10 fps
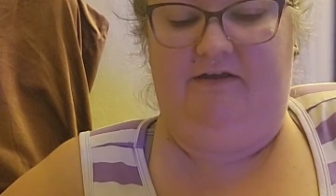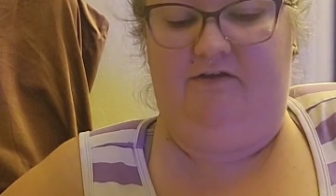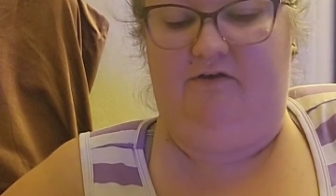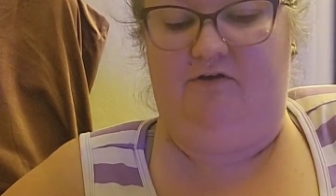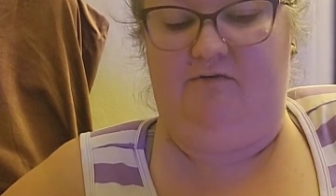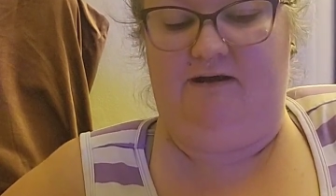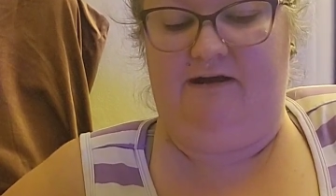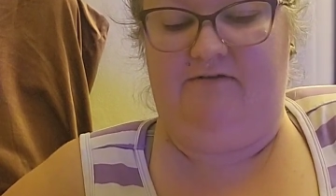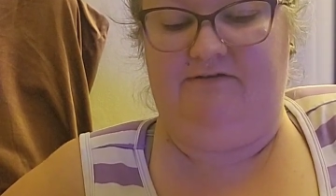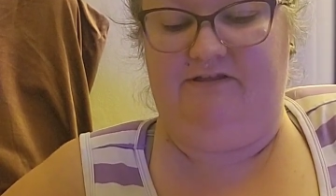The whole
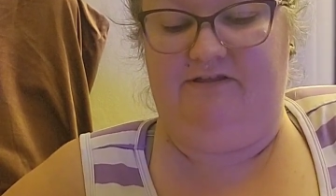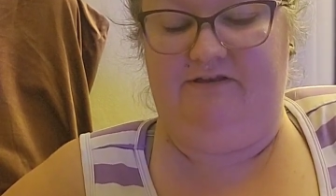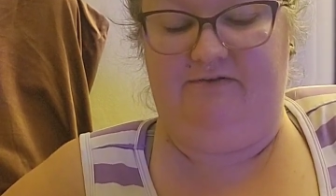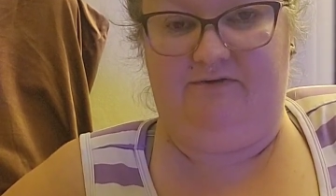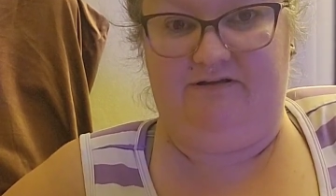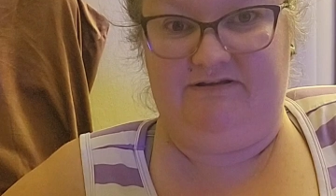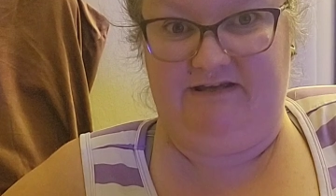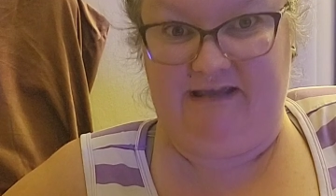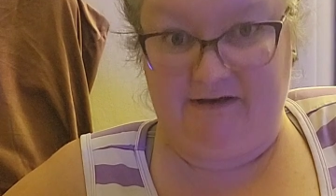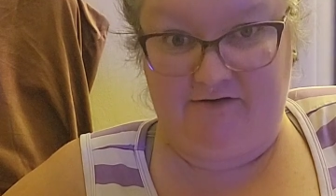round, then it was an
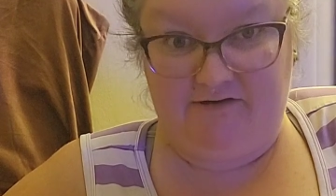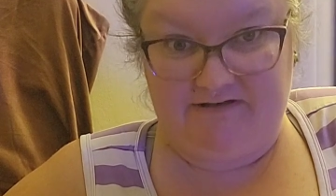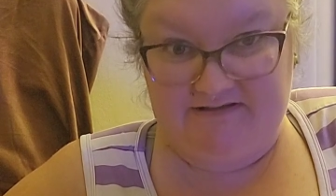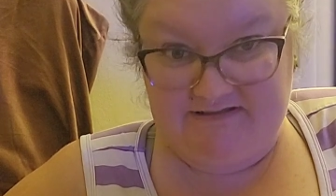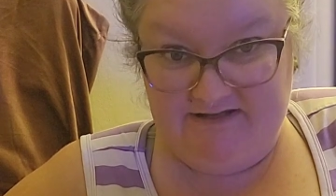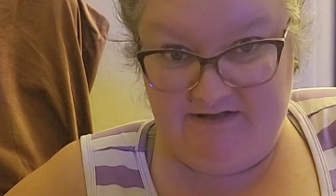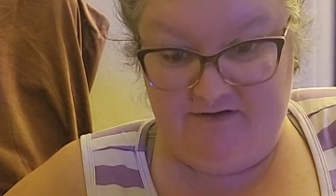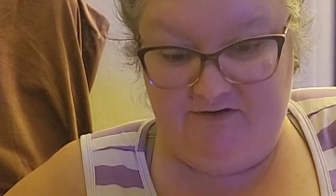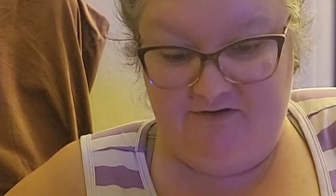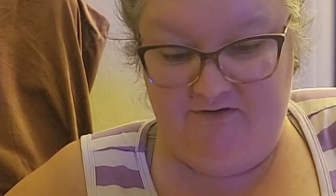increase
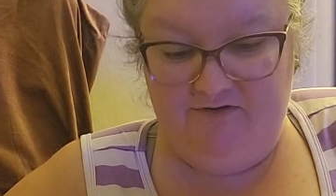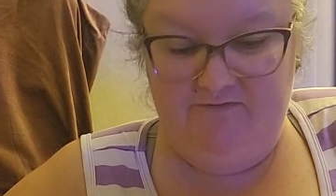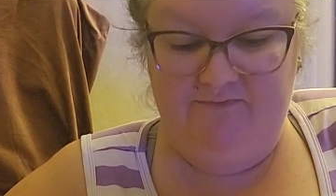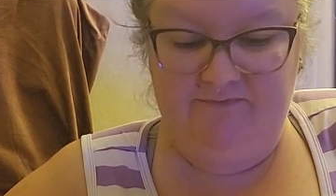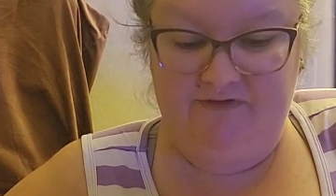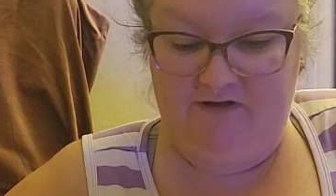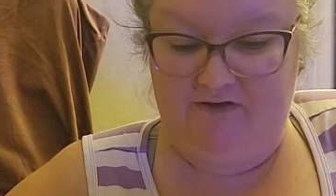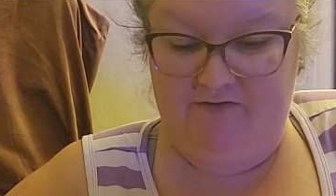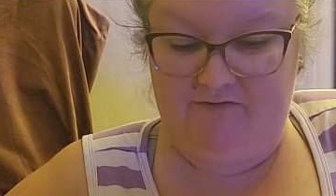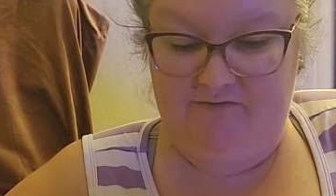single all
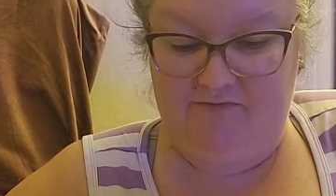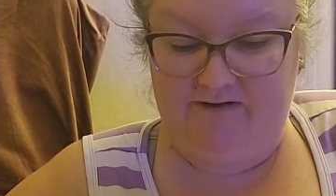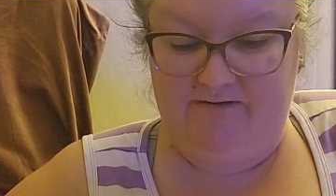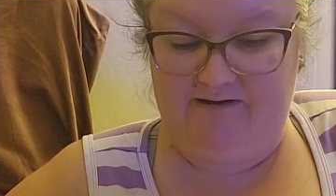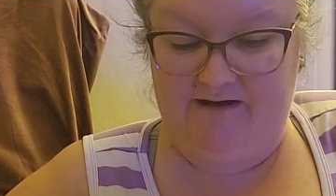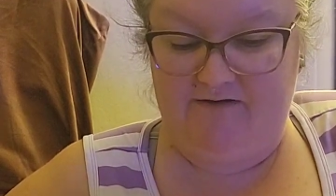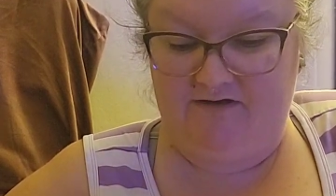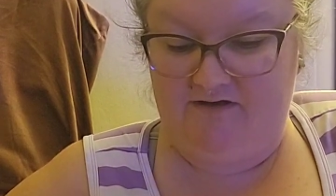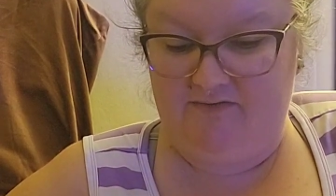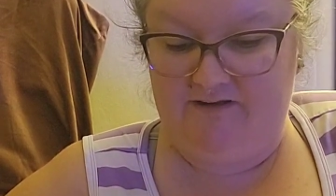the way around,
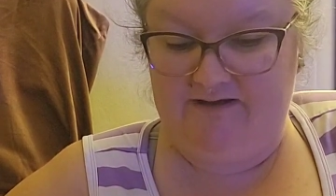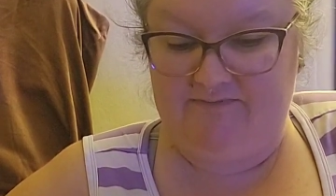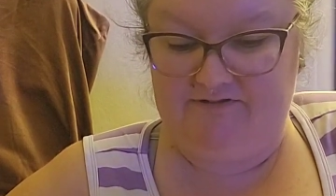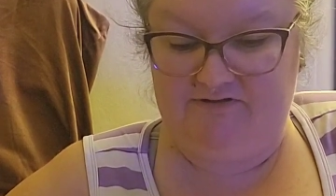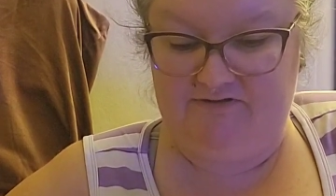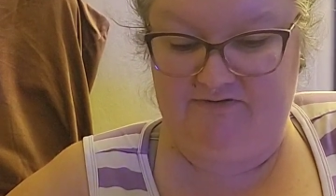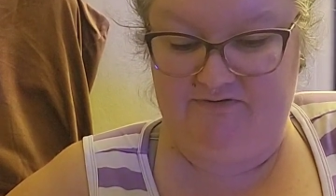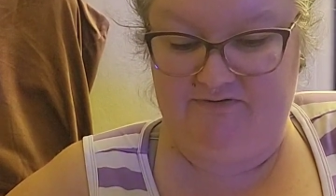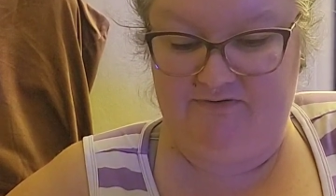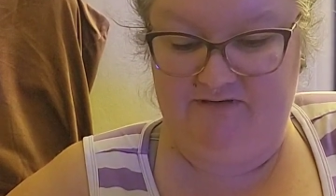all the way up
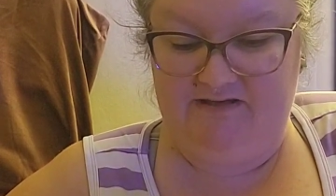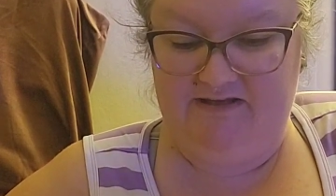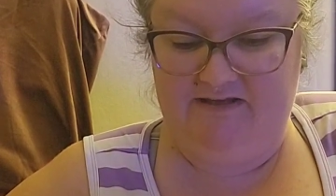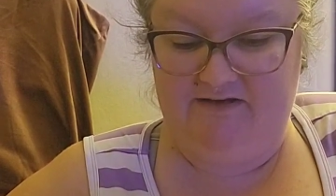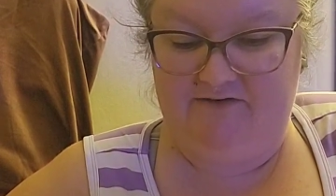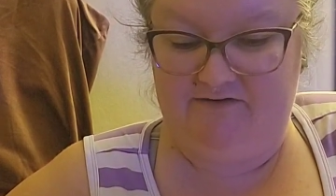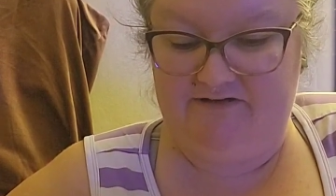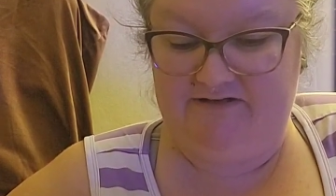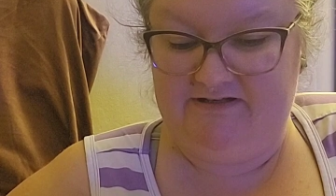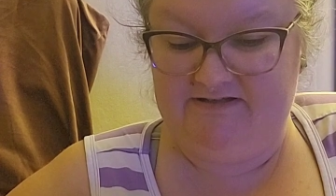to
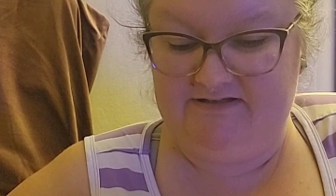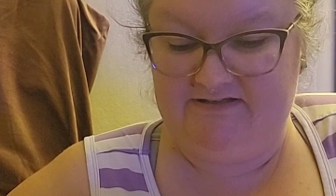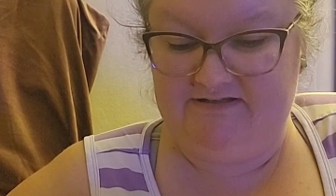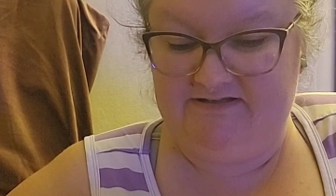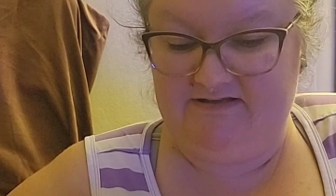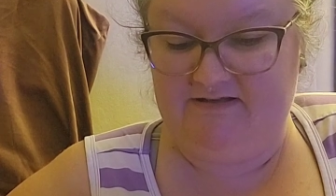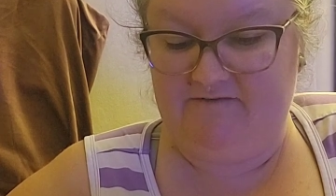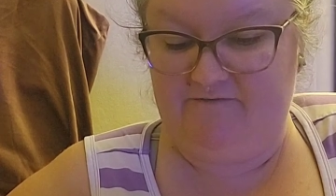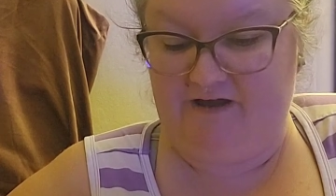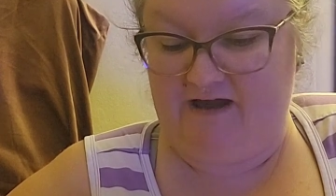increase
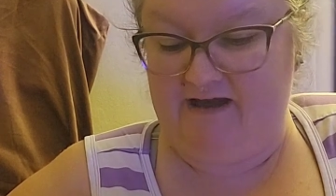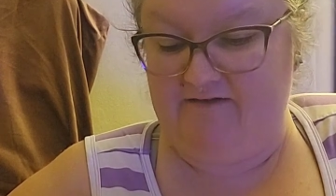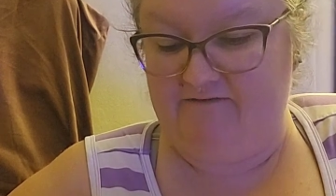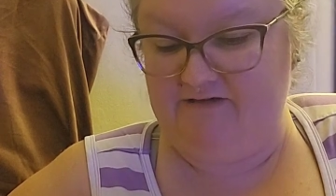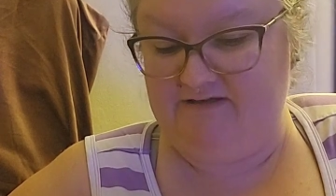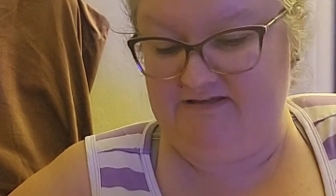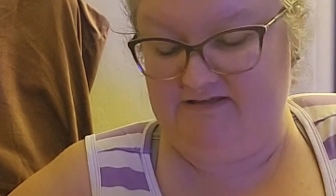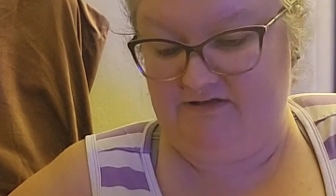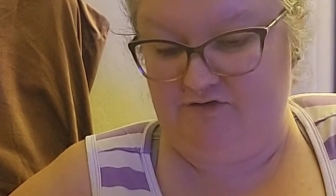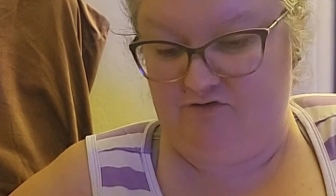5
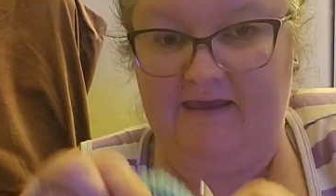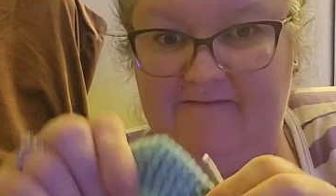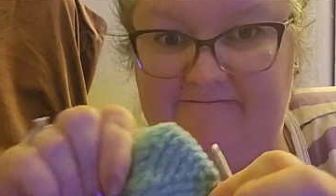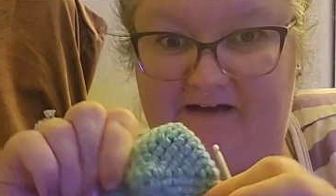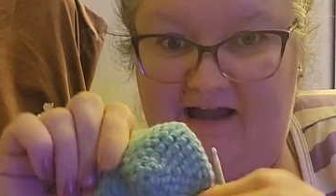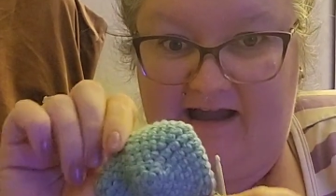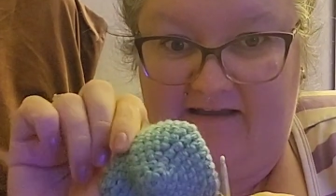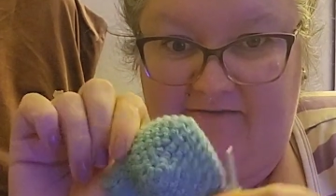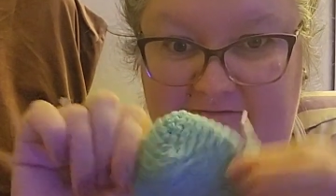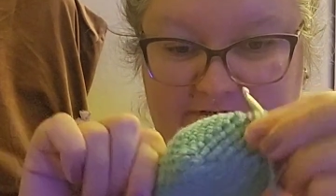single. 5